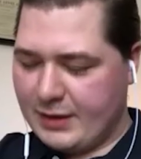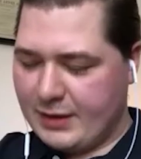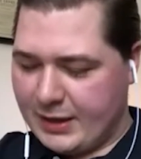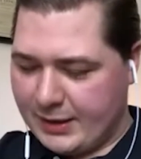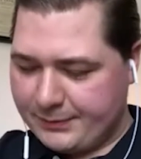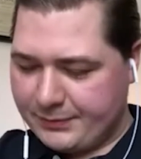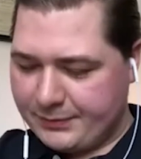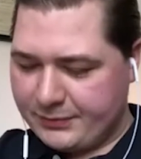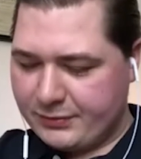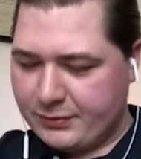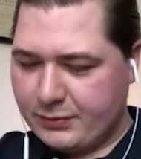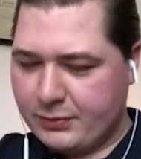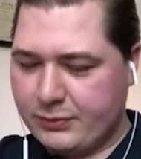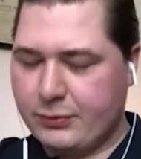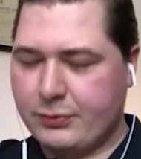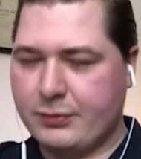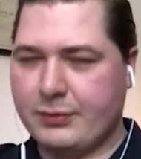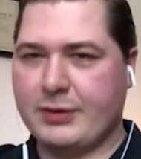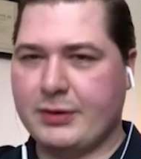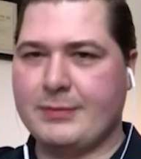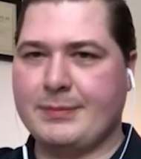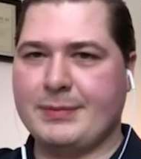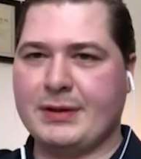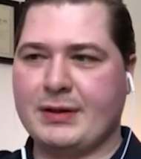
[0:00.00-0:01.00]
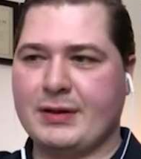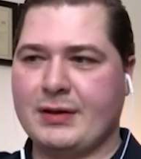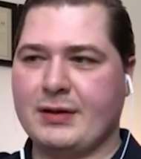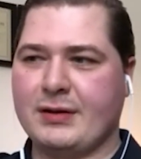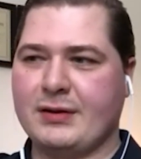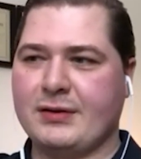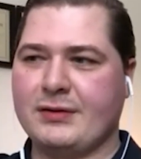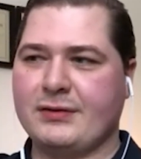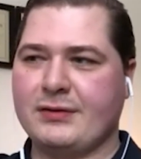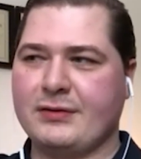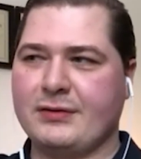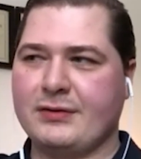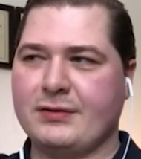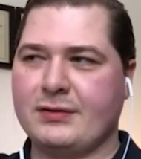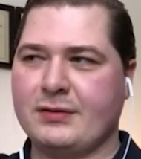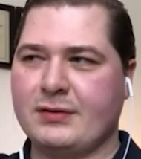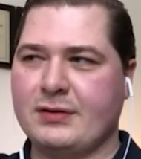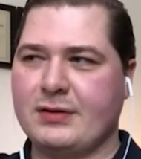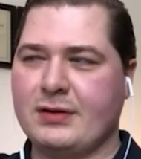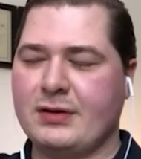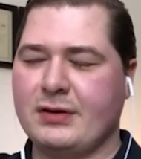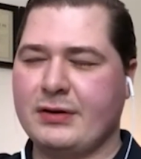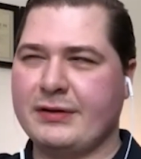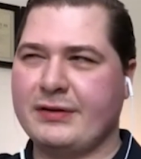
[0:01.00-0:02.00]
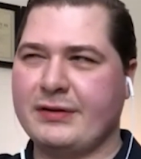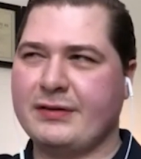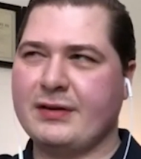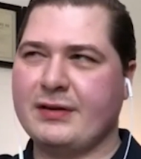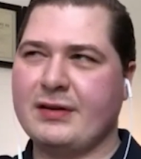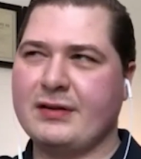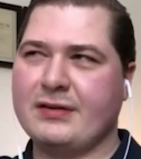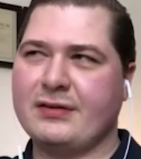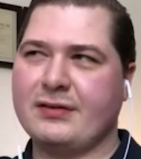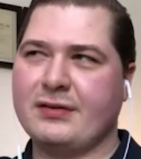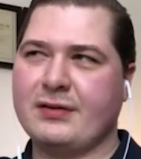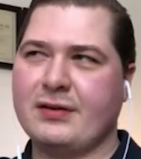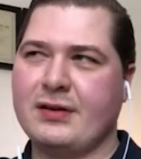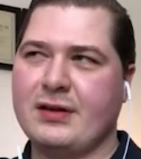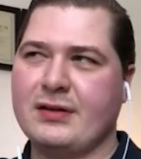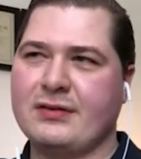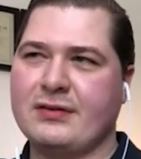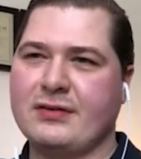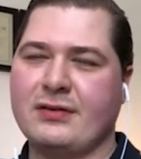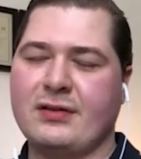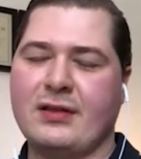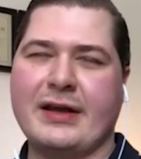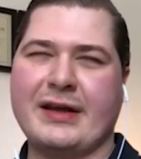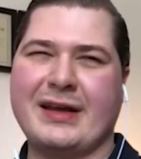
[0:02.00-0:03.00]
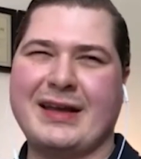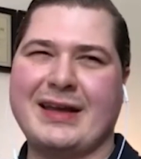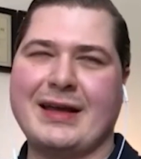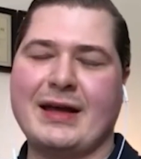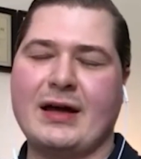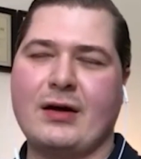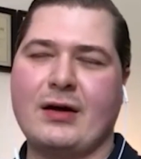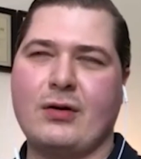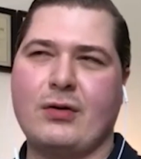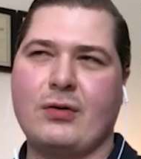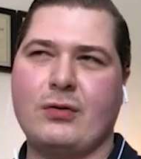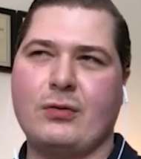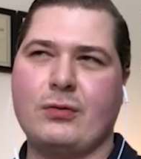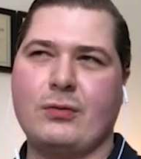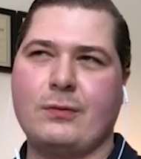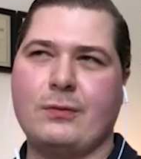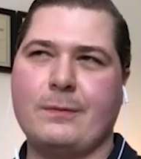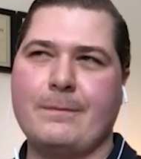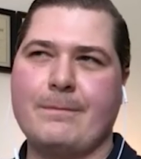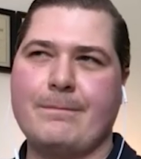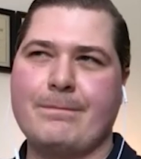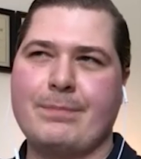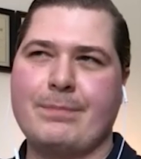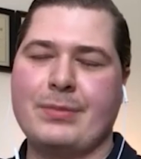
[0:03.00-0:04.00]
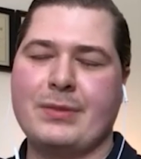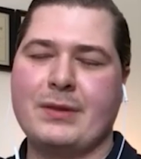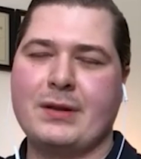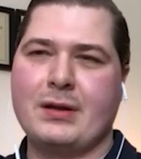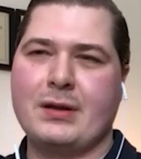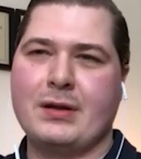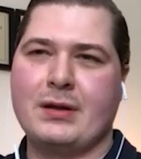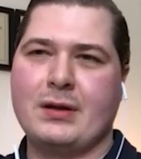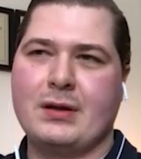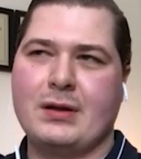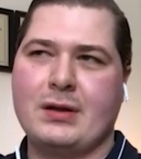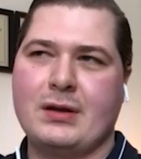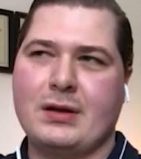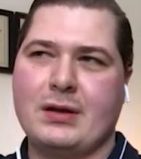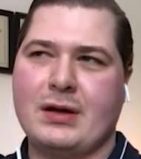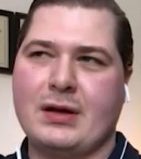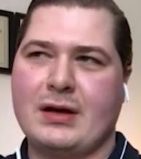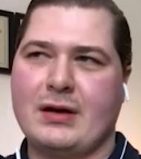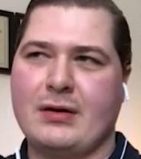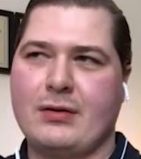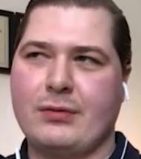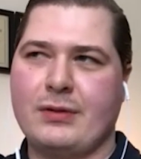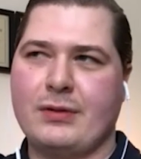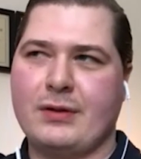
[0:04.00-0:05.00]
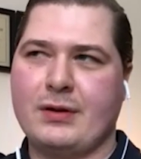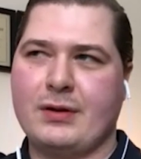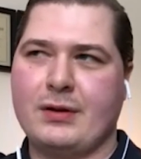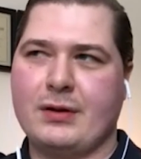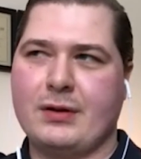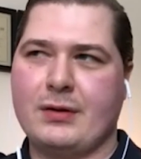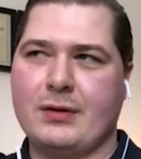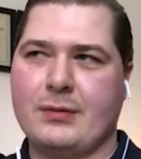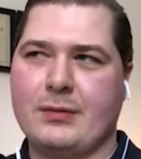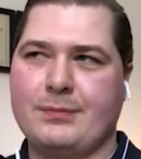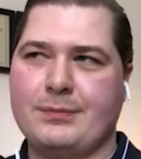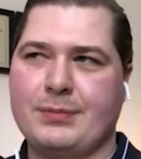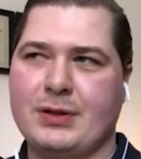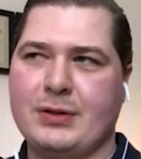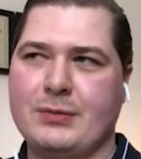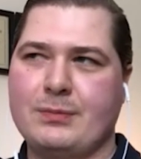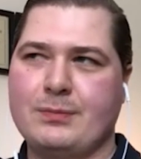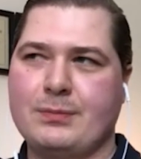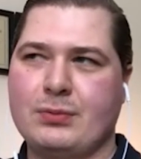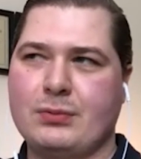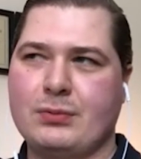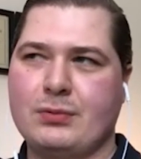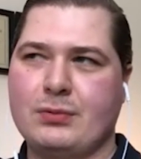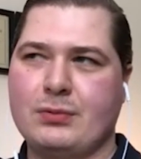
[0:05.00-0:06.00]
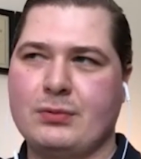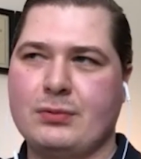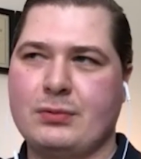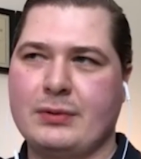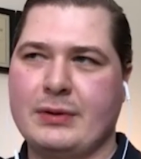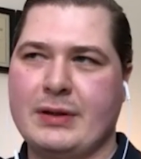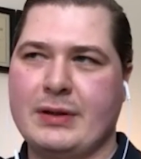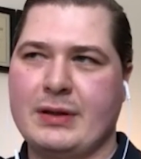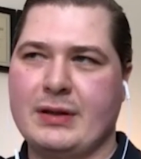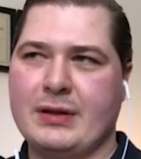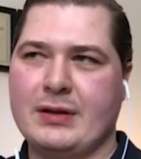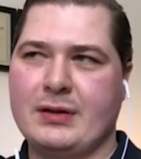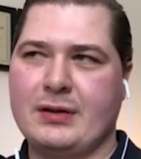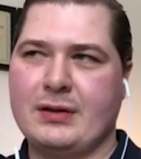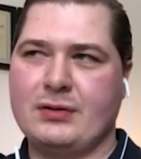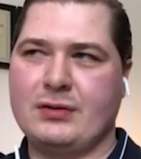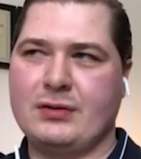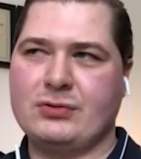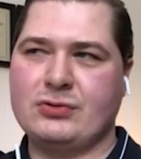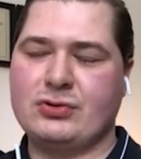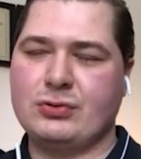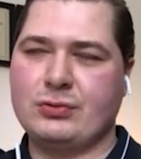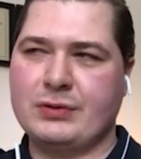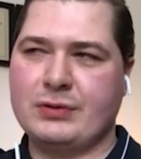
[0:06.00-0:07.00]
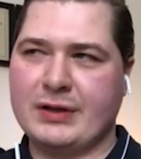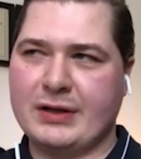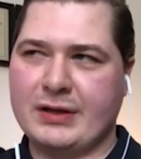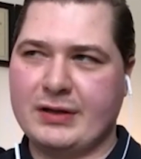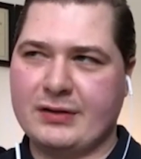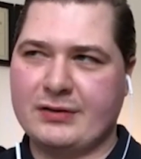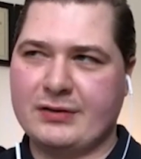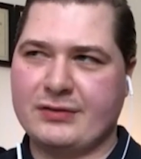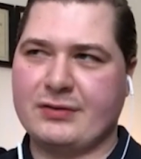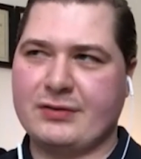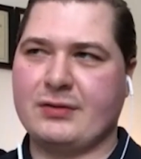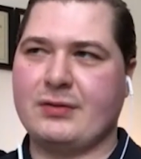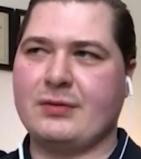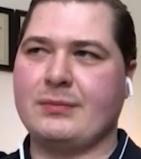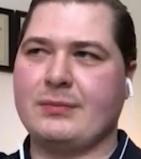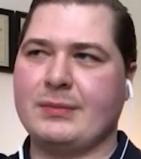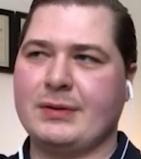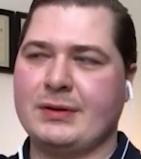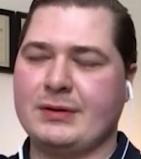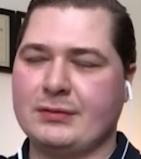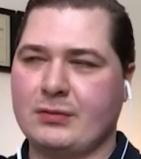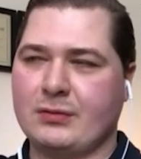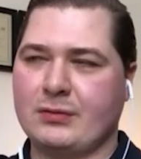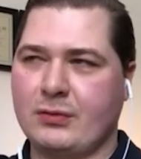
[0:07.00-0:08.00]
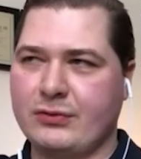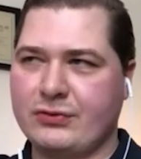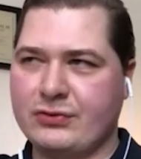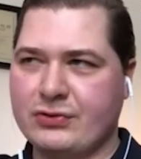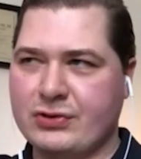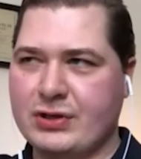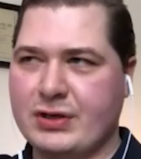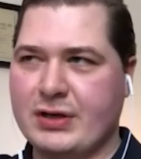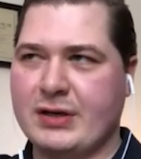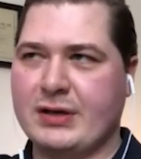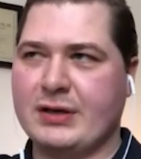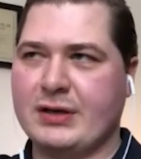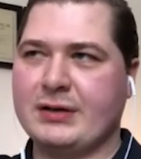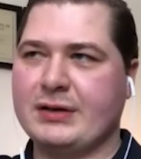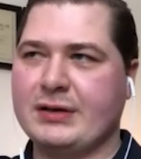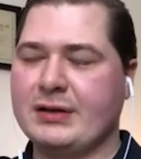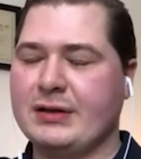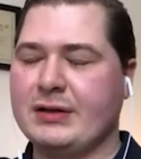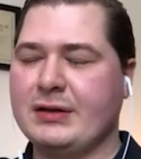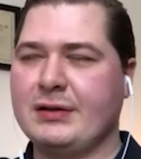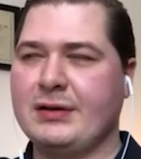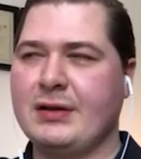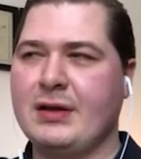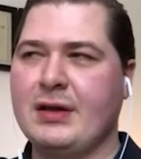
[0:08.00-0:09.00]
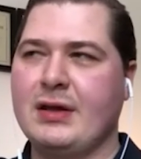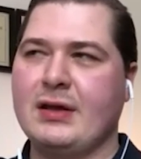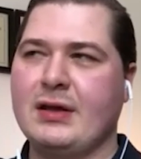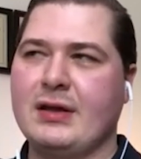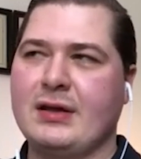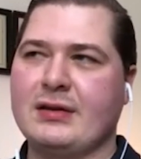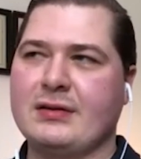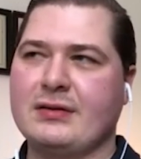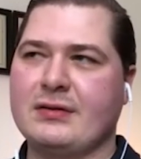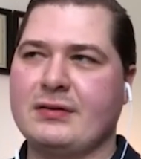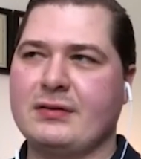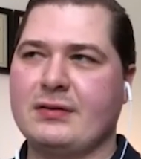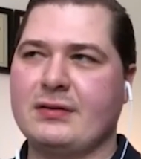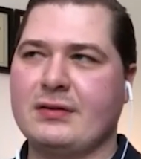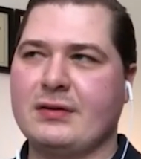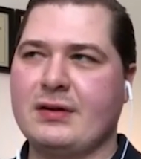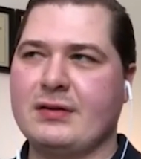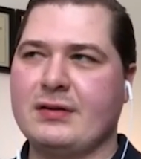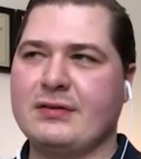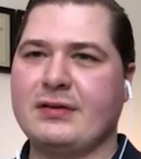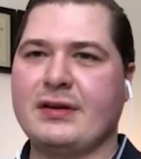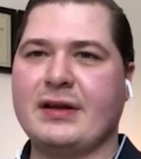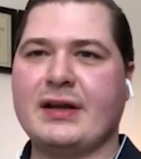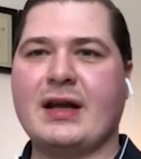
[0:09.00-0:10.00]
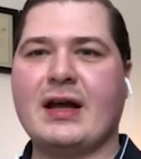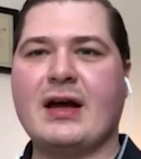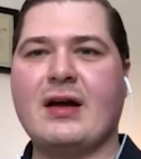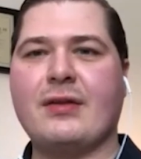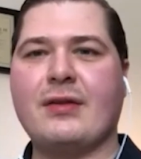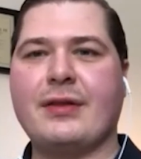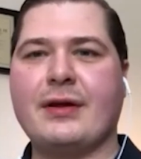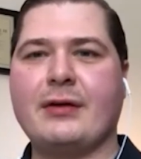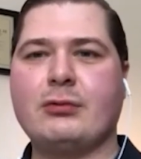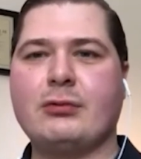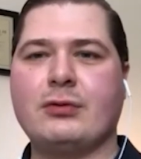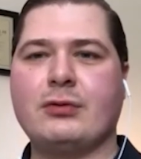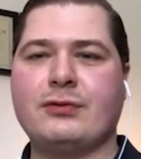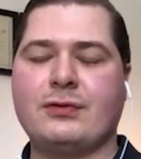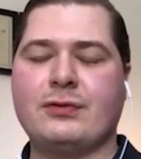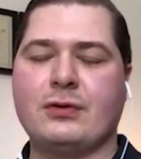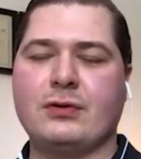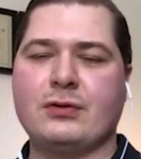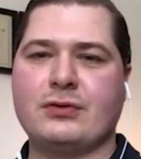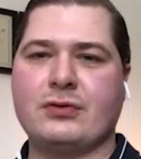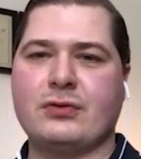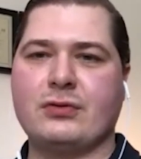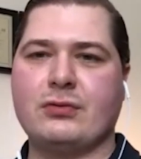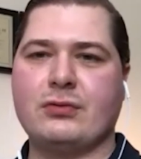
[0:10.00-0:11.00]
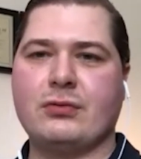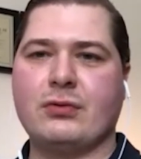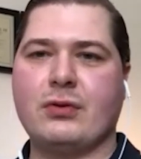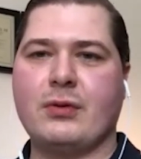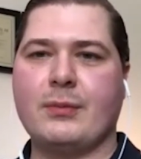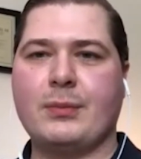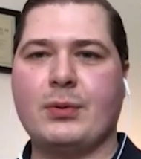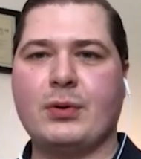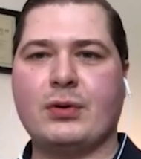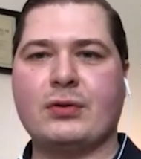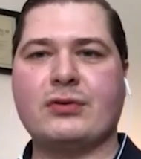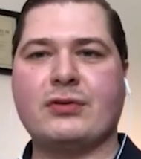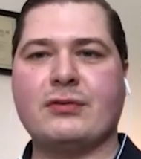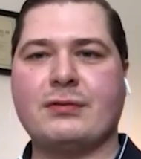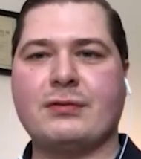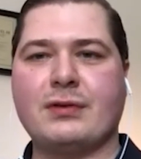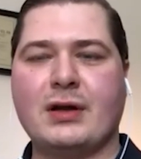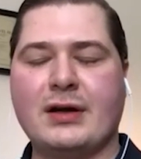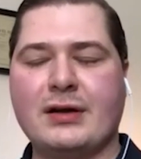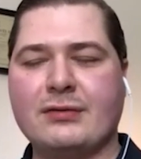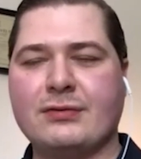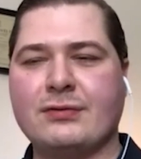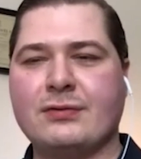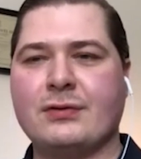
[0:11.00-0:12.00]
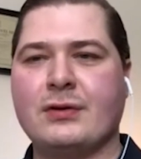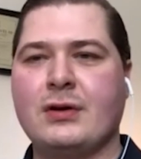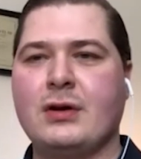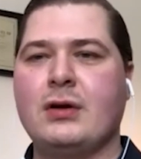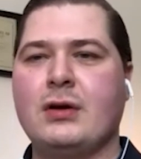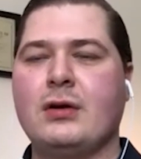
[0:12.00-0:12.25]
Absolutely, because it's like how the people in Judaism and Christianity, it's like how they refer to the books of life.